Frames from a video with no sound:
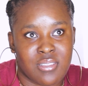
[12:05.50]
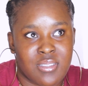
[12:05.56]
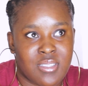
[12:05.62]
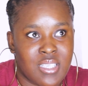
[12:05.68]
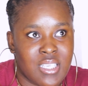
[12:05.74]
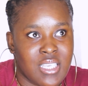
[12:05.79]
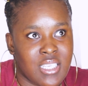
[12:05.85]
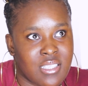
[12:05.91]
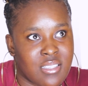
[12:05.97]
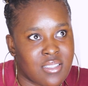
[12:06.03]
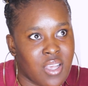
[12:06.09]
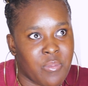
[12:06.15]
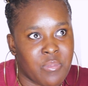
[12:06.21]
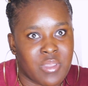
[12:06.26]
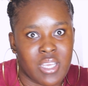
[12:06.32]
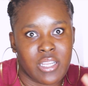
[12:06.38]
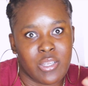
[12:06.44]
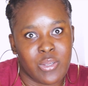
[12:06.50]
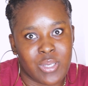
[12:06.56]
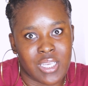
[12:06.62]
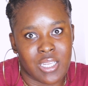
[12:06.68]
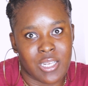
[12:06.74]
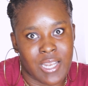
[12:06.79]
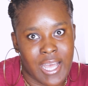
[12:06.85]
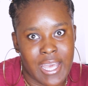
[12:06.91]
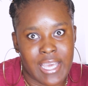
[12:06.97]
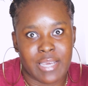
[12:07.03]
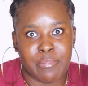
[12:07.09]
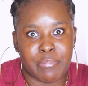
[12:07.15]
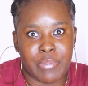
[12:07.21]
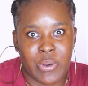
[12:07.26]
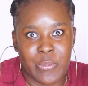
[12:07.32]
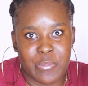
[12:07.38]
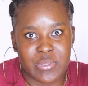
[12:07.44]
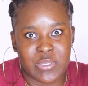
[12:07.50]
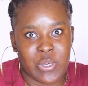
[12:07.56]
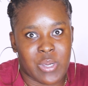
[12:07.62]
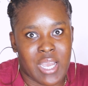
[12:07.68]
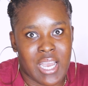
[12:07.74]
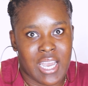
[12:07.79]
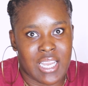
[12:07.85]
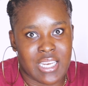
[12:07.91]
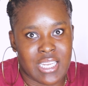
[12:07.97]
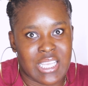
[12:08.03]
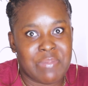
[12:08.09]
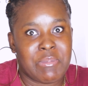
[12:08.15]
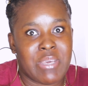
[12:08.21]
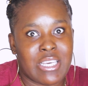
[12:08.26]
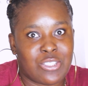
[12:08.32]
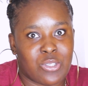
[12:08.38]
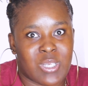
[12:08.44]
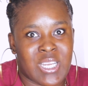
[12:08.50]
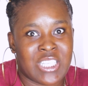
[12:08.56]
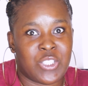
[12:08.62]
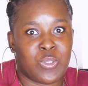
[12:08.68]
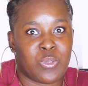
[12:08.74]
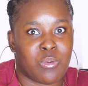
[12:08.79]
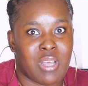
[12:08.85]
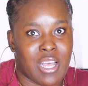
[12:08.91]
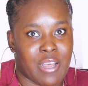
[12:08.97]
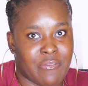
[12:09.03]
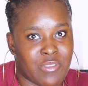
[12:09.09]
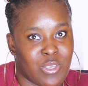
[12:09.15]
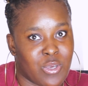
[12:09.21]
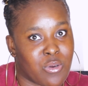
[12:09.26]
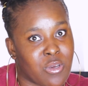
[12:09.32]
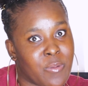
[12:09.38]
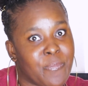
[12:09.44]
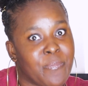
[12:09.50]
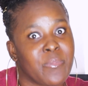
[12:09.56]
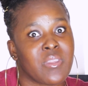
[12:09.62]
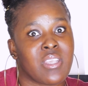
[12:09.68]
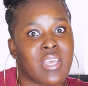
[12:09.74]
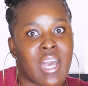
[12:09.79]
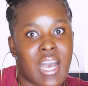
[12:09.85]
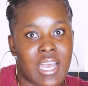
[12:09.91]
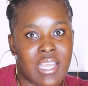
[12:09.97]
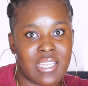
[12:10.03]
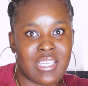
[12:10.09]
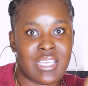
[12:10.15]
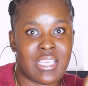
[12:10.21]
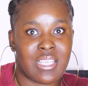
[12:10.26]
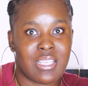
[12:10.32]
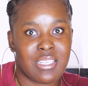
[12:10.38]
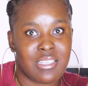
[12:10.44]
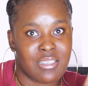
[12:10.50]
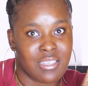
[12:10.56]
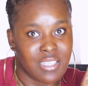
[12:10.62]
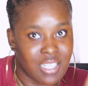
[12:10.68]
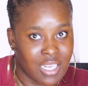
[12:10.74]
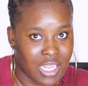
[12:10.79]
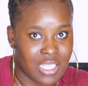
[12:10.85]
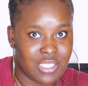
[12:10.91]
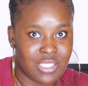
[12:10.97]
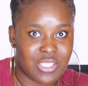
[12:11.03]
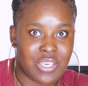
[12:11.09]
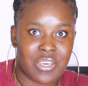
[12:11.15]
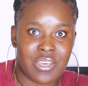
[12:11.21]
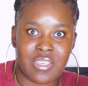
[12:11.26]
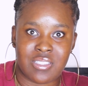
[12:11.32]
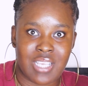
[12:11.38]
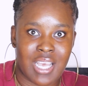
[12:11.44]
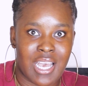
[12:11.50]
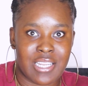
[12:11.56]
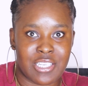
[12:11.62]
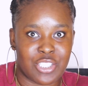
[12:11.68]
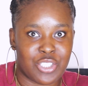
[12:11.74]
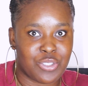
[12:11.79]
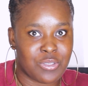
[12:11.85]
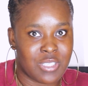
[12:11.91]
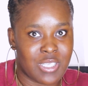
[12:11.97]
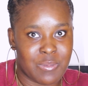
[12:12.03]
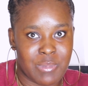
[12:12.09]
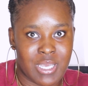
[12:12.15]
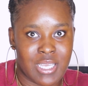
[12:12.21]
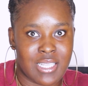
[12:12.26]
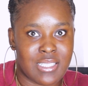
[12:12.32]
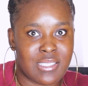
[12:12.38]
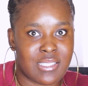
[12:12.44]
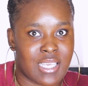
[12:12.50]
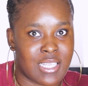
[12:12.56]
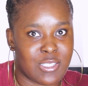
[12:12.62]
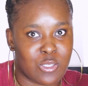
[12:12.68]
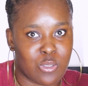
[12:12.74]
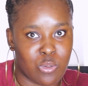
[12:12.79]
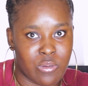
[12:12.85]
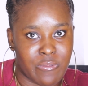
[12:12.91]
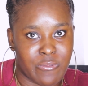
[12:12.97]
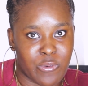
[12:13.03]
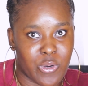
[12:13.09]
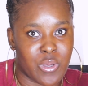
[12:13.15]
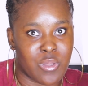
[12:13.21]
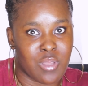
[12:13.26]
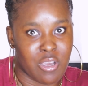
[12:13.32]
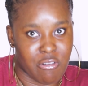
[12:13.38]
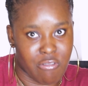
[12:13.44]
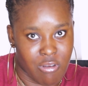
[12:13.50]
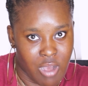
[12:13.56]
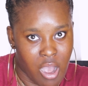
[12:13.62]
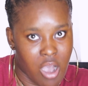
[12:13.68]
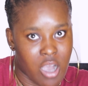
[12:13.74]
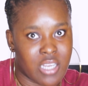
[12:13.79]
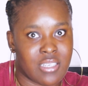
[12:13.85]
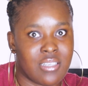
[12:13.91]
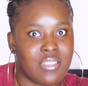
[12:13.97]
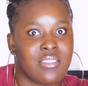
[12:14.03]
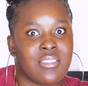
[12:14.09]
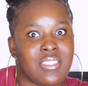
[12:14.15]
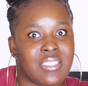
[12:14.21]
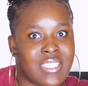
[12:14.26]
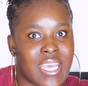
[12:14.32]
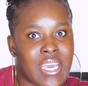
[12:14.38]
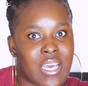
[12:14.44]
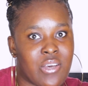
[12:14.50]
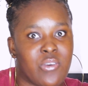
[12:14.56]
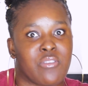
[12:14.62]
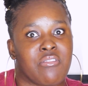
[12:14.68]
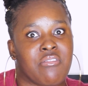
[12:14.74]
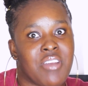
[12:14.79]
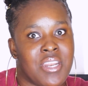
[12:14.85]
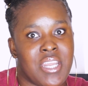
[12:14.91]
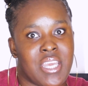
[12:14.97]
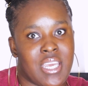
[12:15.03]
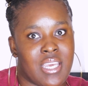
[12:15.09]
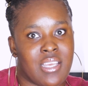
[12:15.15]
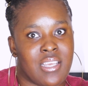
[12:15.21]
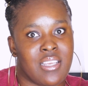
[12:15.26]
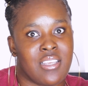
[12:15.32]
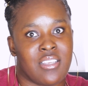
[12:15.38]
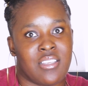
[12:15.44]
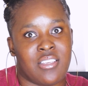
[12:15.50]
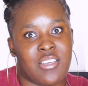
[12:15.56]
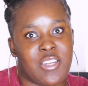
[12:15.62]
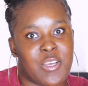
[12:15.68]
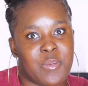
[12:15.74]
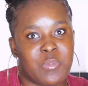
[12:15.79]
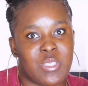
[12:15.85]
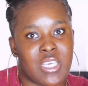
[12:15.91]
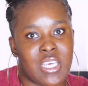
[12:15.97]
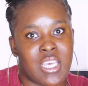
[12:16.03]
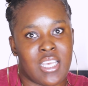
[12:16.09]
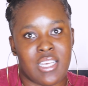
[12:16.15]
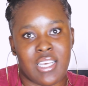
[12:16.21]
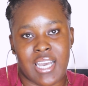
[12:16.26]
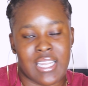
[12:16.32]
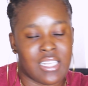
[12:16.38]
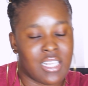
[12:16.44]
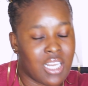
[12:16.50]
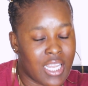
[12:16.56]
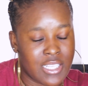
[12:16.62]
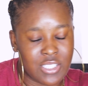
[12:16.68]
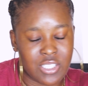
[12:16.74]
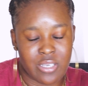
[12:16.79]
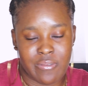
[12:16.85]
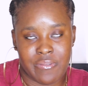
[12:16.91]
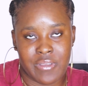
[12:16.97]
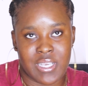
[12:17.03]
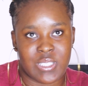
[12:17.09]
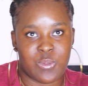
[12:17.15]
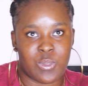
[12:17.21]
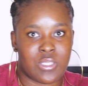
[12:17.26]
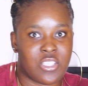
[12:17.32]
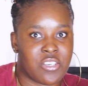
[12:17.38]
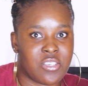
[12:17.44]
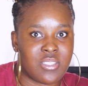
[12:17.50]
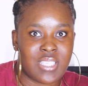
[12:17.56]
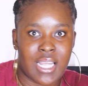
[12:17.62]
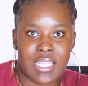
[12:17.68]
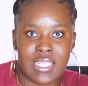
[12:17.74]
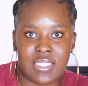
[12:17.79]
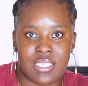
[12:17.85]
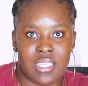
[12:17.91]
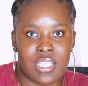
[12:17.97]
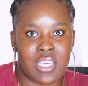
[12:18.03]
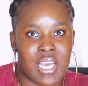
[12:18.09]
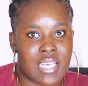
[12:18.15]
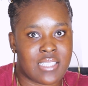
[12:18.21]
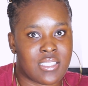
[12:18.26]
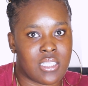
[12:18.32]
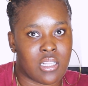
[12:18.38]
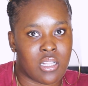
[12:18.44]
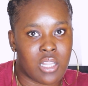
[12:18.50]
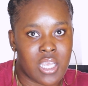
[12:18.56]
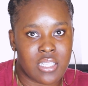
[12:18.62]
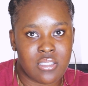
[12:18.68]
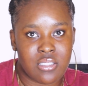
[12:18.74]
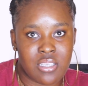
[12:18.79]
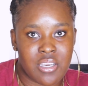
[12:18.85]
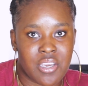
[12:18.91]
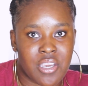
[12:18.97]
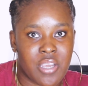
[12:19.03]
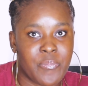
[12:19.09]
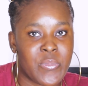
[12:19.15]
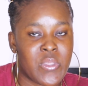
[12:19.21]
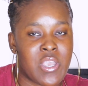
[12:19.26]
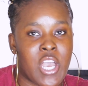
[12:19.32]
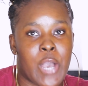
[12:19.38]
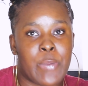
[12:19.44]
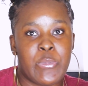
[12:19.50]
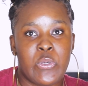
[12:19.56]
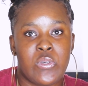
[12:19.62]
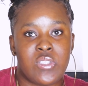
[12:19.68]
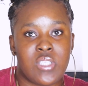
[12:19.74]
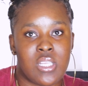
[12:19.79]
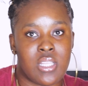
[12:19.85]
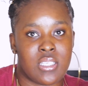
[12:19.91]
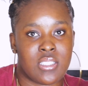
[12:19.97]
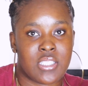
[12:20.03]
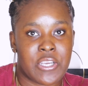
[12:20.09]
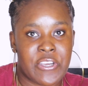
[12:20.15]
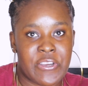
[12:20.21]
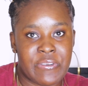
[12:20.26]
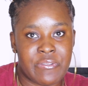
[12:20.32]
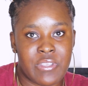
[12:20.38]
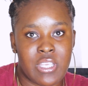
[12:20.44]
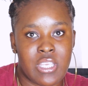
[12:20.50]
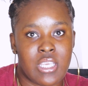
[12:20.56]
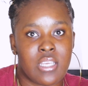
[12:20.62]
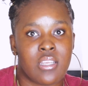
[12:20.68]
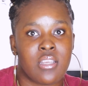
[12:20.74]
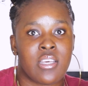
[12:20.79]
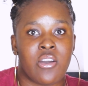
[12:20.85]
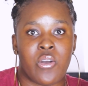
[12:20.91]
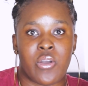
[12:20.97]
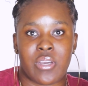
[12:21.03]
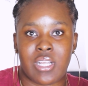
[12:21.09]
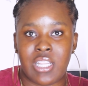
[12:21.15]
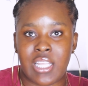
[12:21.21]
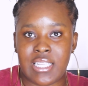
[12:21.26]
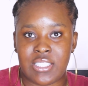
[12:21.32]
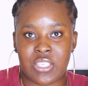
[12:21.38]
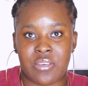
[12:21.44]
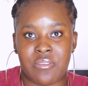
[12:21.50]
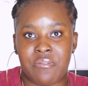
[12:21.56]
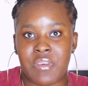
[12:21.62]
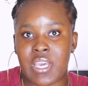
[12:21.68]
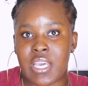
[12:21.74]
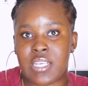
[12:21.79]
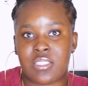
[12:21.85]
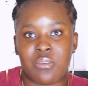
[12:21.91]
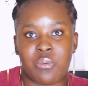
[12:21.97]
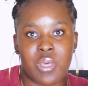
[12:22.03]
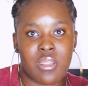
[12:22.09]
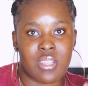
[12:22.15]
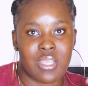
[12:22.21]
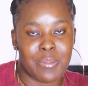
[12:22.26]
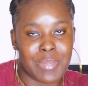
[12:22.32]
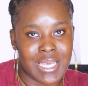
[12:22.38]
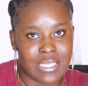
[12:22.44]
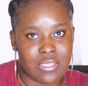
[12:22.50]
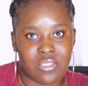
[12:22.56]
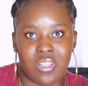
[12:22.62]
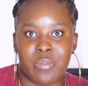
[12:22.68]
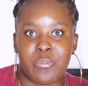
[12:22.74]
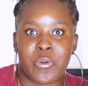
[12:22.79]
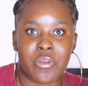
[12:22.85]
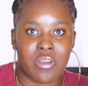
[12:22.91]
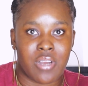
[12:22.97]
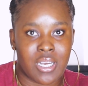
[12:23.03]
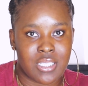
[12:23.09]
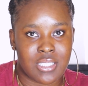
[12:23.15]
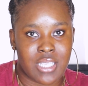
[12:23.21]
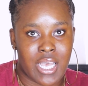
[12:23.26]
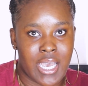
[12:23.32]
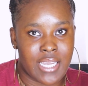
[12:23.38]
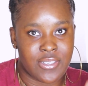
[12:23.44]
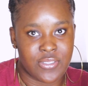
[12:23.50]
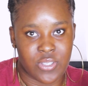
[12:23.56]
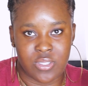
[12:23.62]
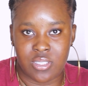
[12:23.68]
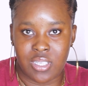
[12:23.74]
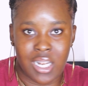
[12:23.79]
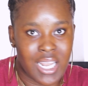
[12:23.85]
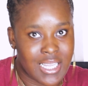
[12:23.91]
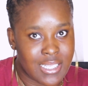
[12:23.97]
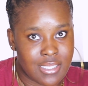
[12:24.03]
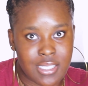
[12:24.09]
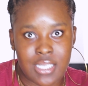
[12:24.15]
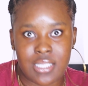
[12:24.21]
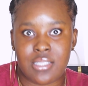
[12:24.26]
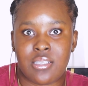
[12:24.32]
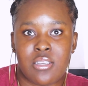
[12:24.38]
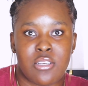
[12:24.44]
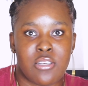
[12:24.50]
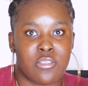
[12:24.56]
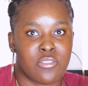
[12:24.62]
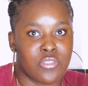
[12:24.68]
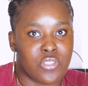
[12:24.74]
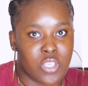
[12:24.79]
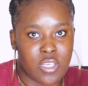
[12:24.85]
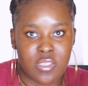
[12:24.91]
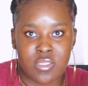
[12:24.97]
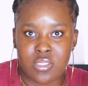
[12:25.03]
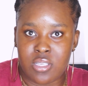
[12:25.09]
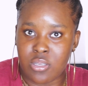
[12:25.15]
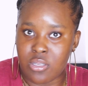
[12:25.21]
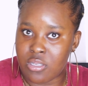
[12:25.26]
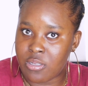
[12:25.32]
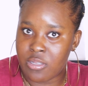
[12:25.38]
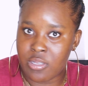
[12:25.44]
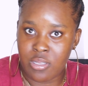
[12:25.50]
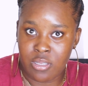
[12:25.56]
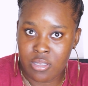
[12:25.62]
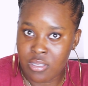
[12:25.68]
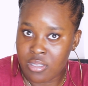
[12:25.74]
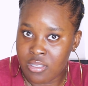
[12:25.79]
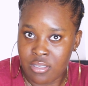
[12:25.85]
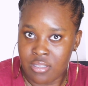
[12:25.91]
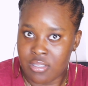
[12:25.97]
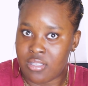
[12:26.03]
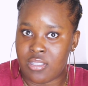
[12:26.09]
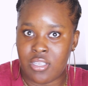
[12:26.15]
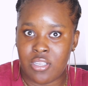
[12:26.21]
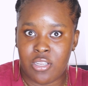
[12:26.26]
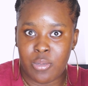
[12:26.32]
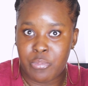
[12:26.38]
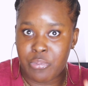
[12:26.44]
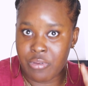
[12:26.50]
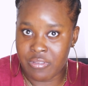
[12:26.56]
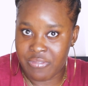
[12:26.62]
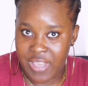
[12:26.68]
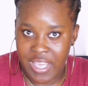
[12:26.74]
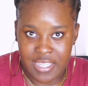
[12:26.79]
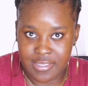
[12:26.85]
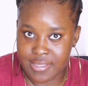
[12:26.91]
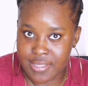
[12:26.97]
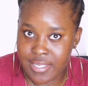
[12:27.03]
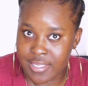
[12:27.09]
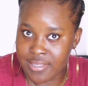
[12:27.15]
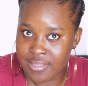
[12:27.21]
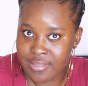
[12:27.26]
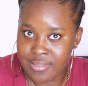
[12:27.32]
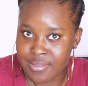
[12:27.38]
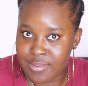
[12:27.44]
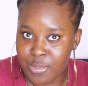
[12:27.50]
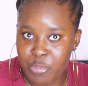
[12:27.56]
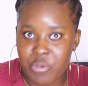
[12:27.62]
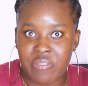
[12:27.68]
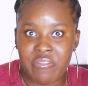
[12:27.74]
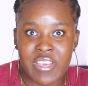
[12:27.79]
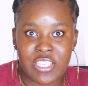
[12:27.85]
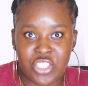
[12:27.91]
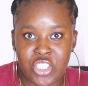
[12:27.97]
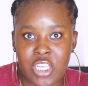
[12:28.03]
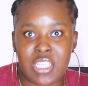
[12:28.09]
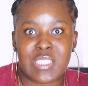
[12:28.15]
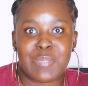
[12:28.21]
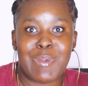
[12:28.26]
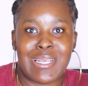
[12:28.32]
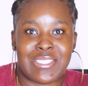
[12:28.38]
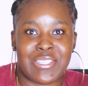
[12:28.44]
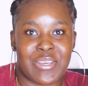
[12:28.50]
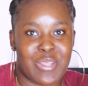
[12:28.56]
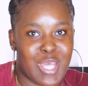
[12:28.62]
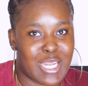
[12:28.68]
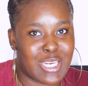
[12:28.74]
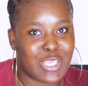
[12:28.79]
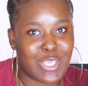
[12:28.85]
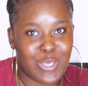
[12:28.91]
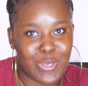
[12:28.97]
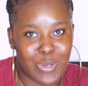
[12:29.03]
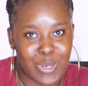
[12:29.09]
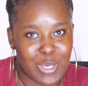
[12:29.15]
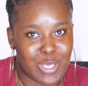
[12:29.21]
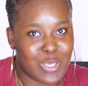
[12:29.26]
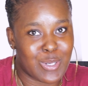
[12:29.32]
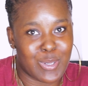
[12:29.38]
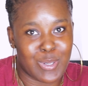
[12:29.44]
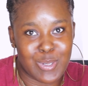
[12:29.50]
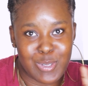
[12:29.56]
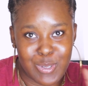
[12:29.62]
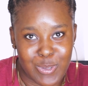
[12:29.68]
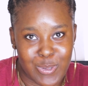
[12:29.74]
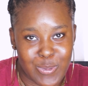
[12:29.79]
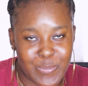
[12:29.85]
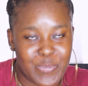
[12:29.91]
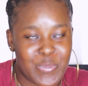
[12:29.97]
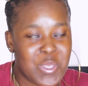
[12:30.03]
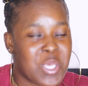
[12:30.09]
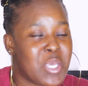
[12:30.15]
see something looking like bumps or acne, make sure that you have your acne cleansers, acne treatments, and so forth on deck ready. You know what I'm saying? And cleanse your face with your salicylic acid cleanser. I'm using the CeraVe or cleanse your face with the benzoyl peroxide. Just cleanse it just to, you know, prevent. Prevention is better than cure. You don't know.